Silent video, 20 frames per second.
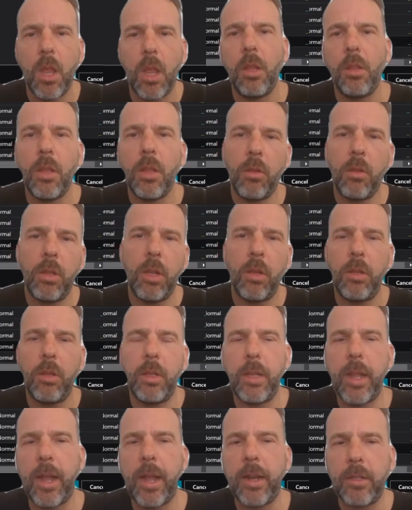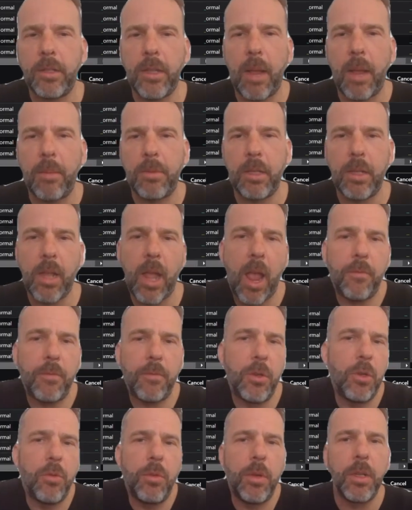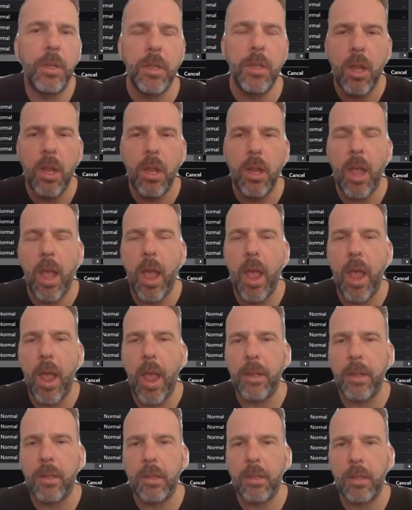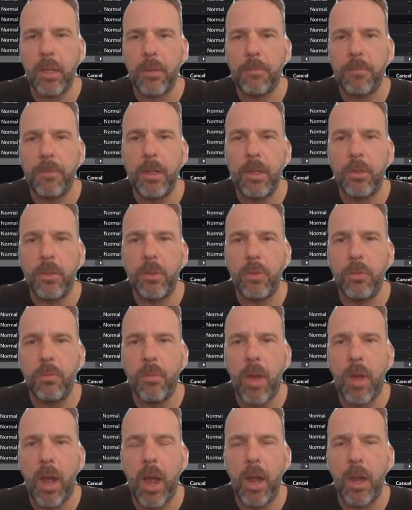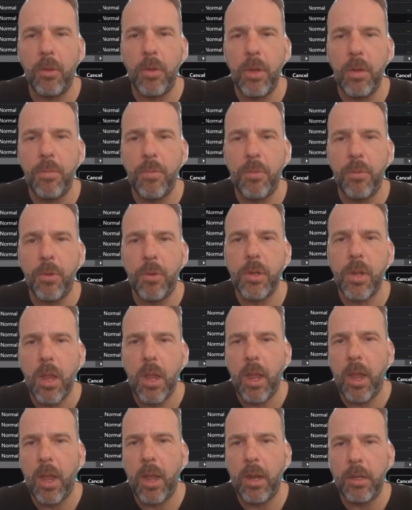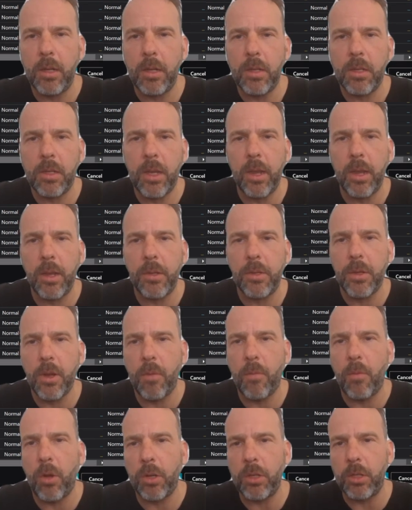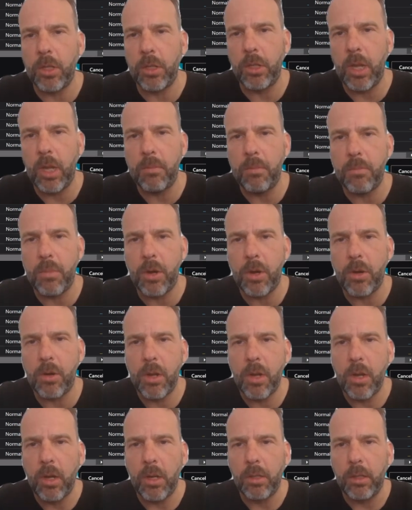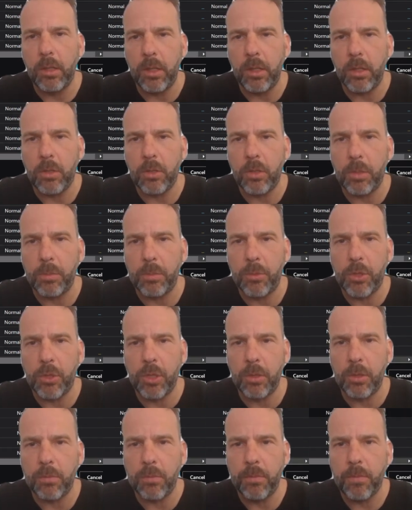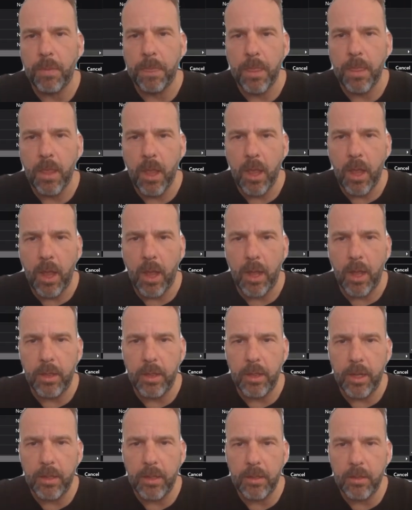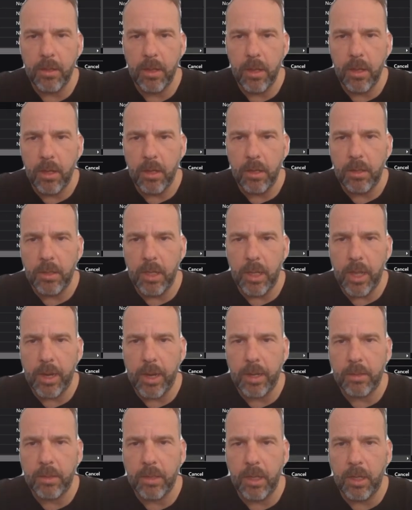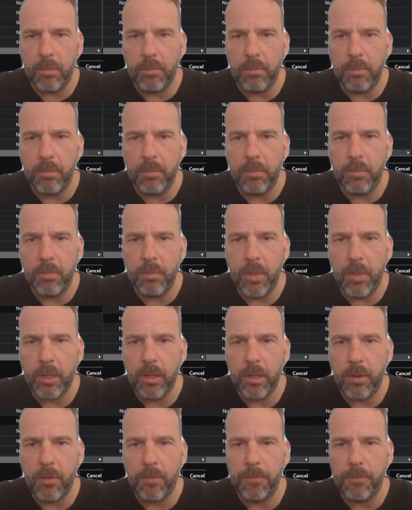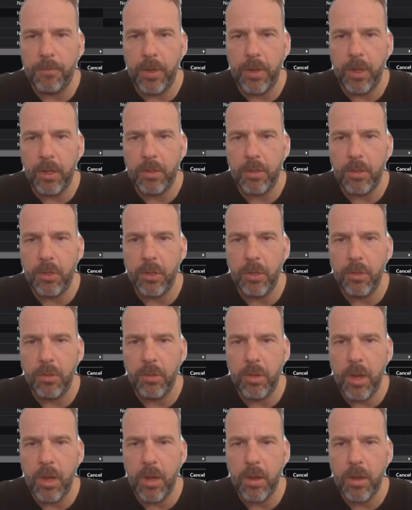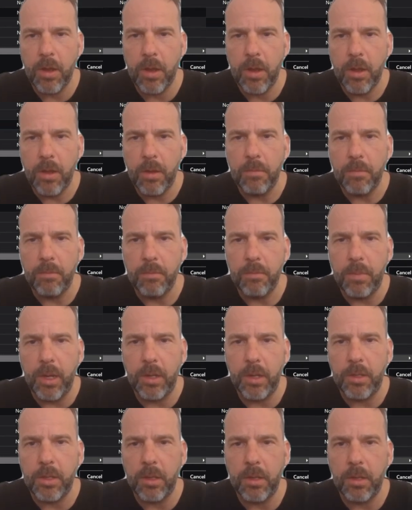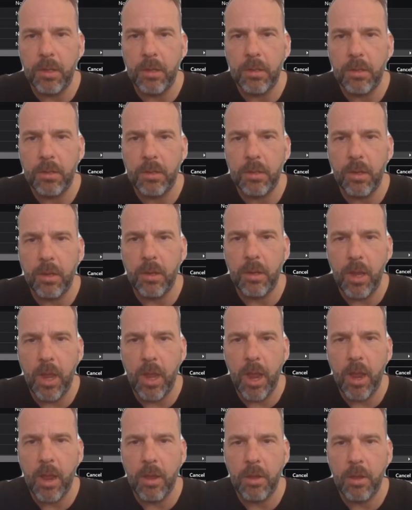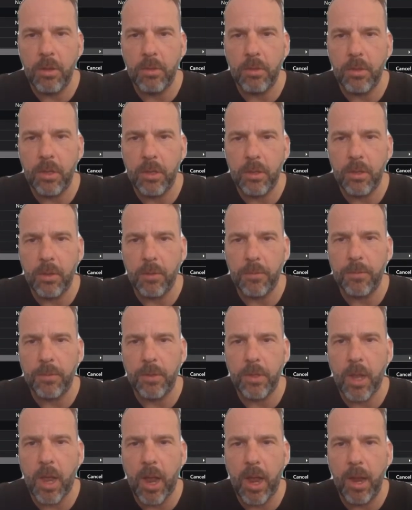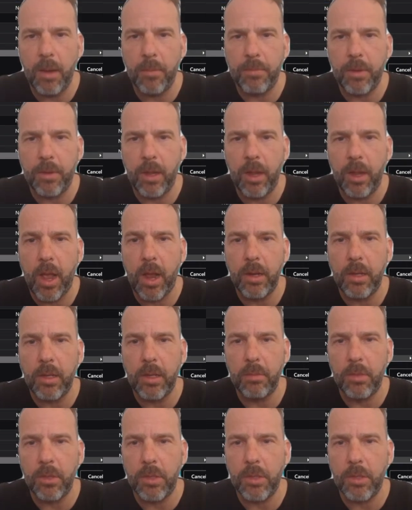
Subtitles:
Now the only next steps that I have to do is add the fields to my report, and in this case I want a number, the description, and let's select some other fields too here. Basis, units of type, item